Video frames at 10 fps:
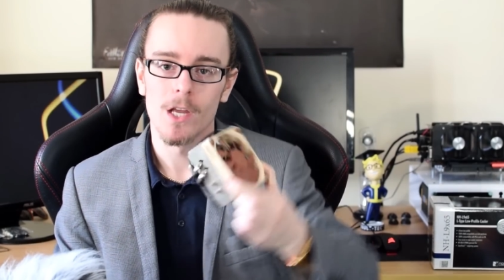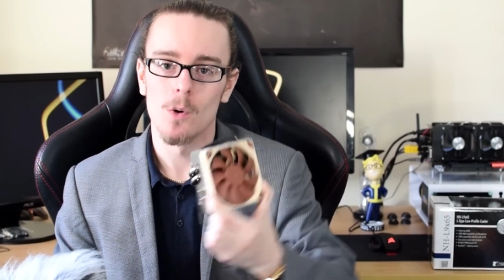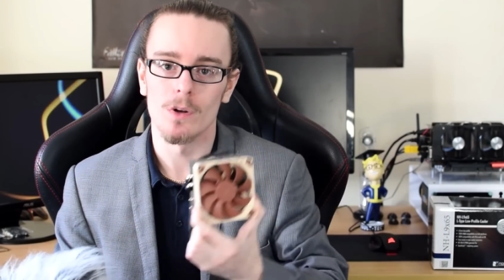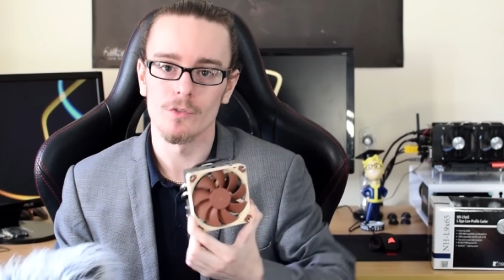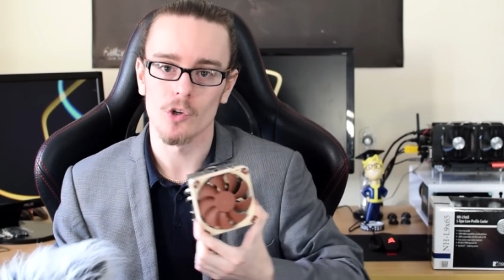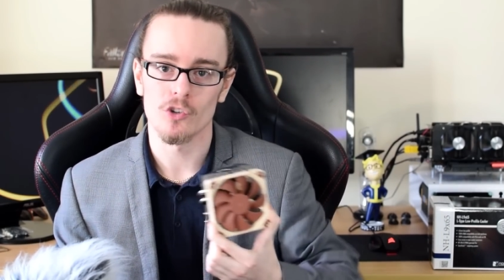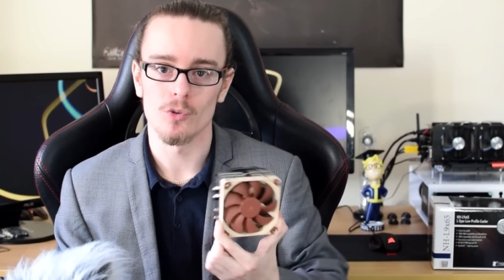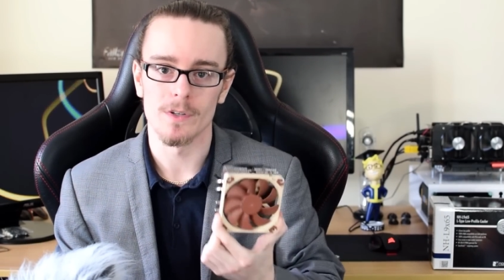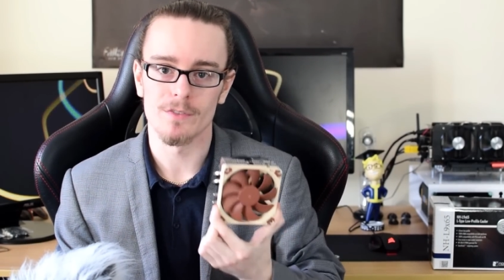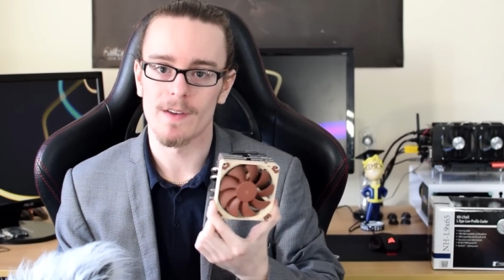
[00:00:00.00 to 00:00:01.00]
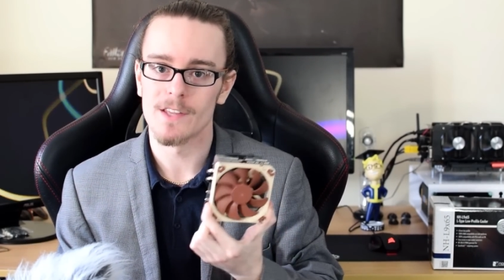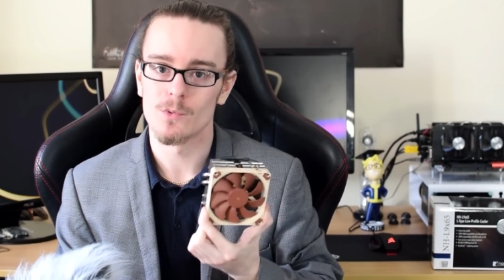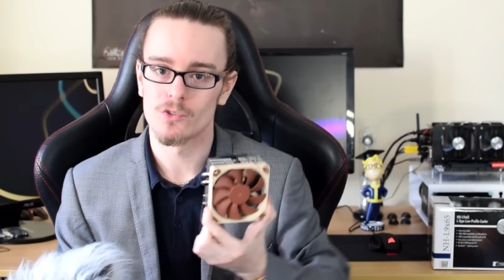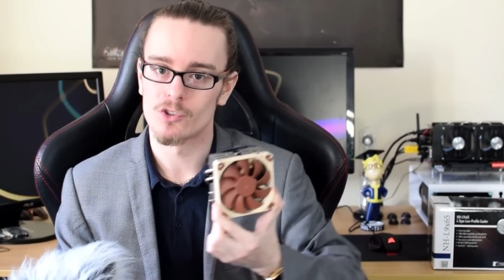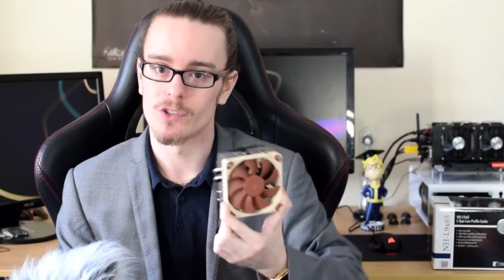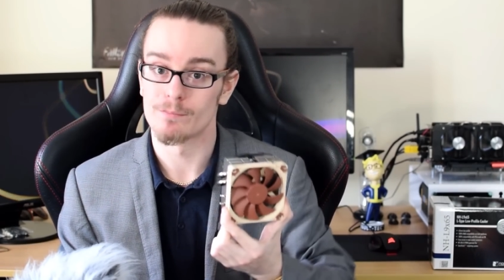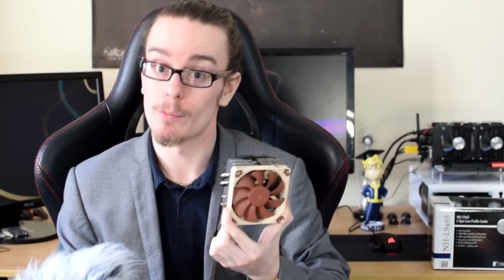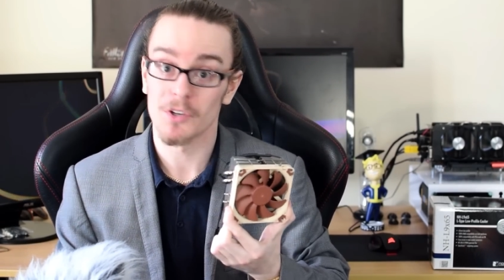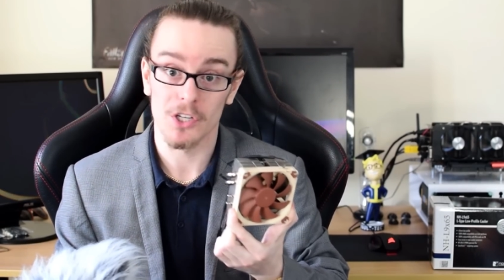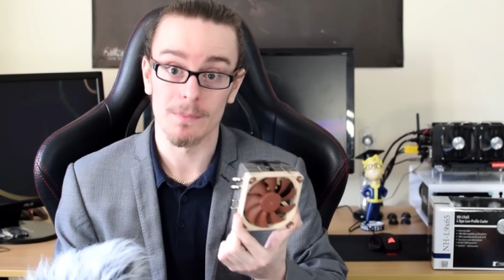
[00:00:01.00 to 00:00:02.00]
one of Noctua's fans, which is
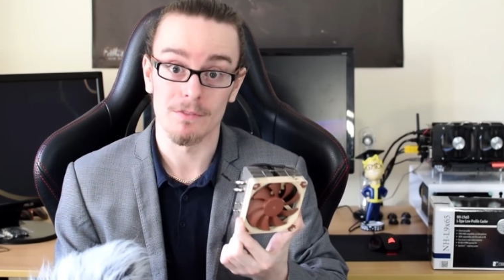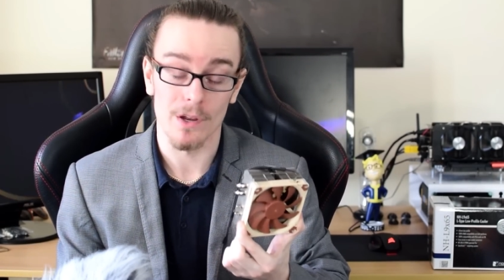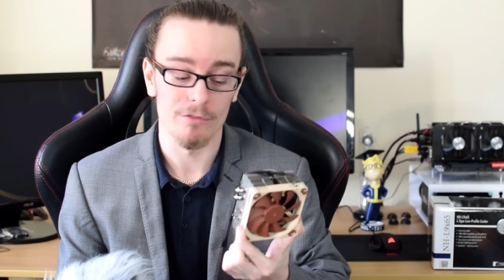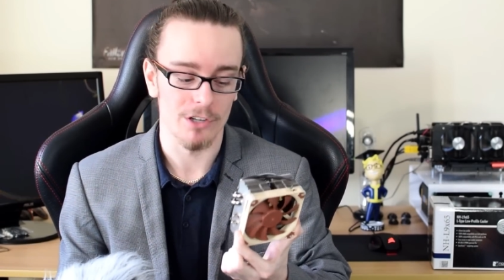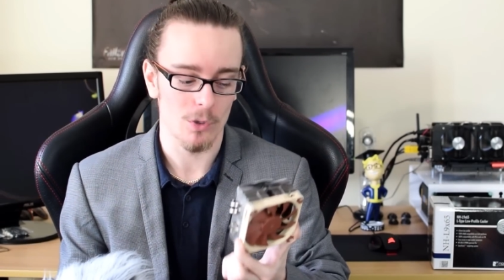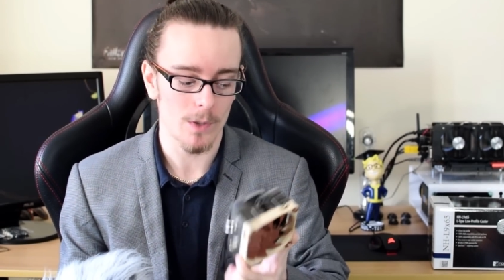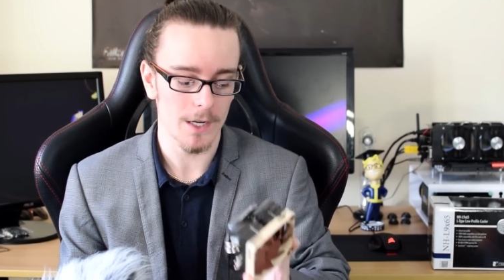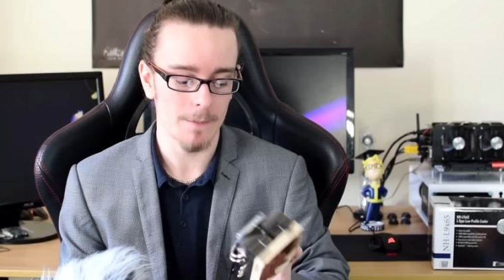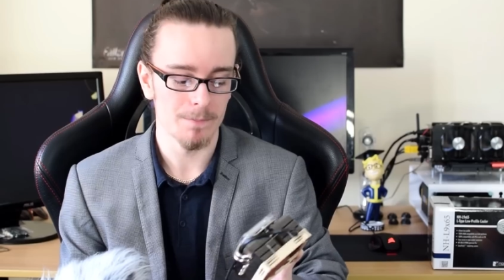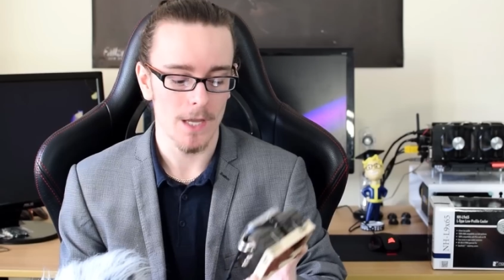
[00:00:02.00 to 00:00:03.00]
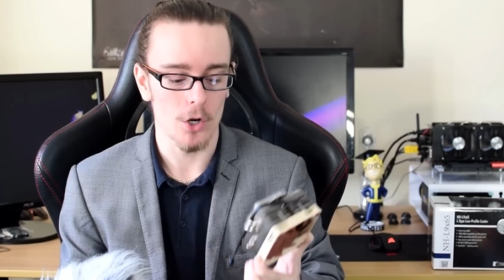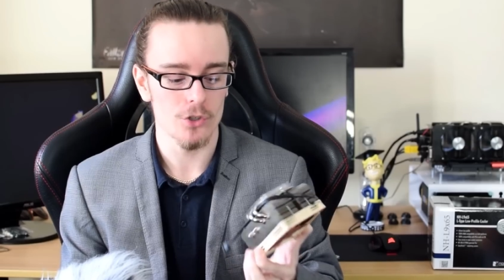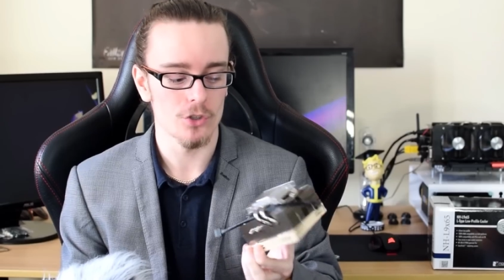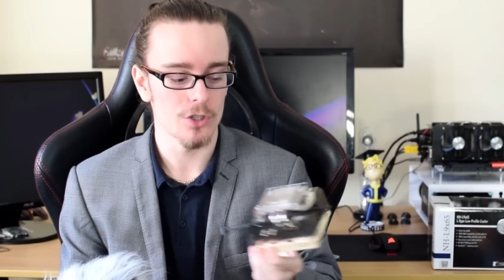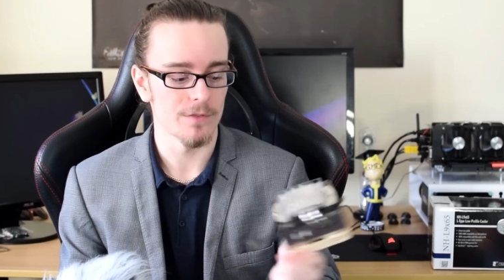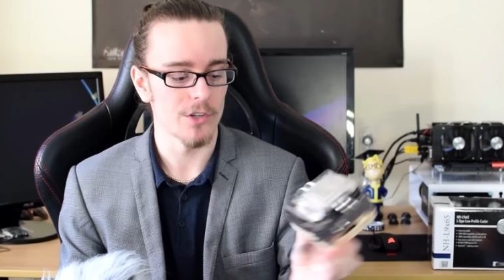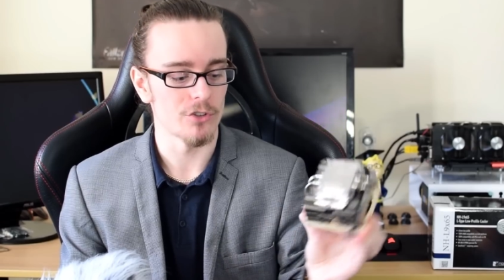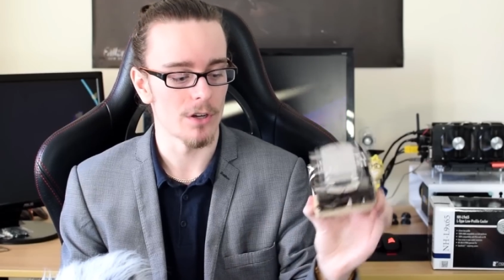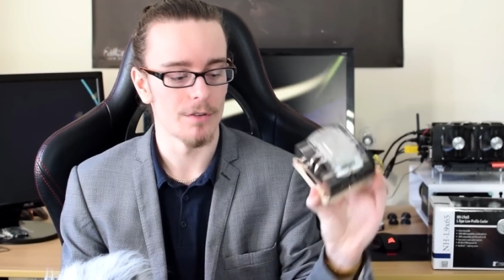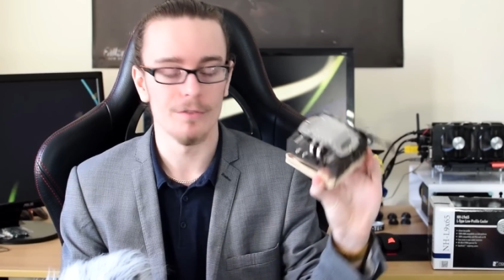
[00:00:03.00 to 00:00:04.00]
probably going to be very, very quiet, and also does
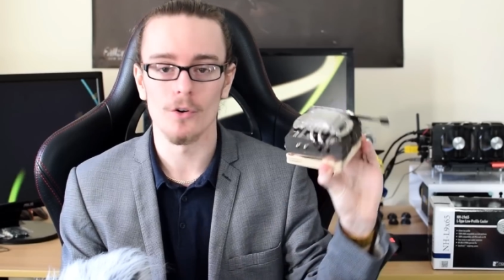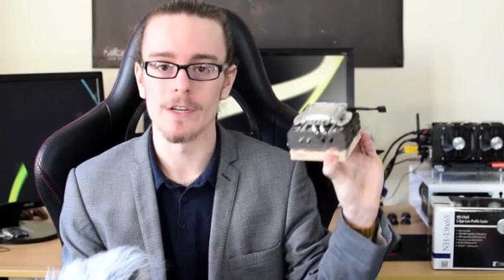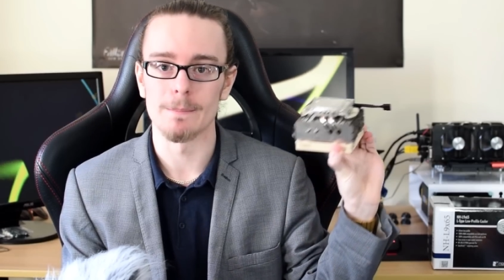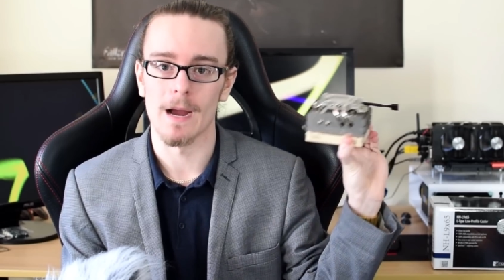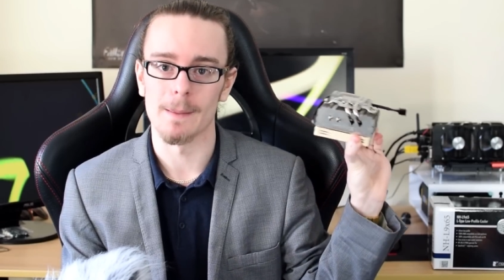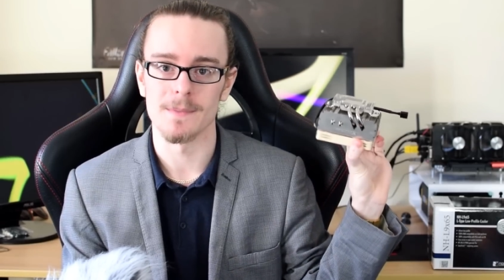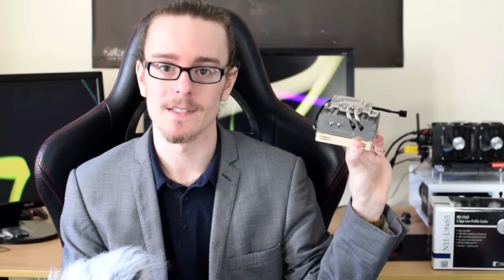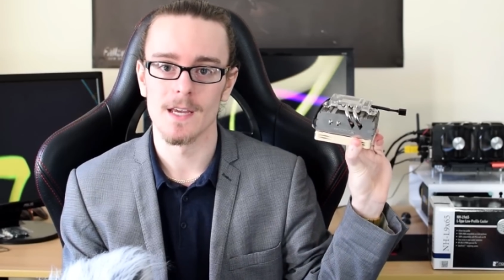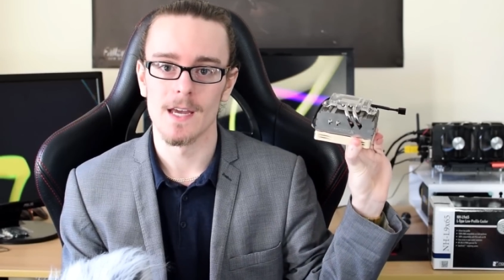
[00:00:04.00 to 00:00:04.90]
feature four heat pipes.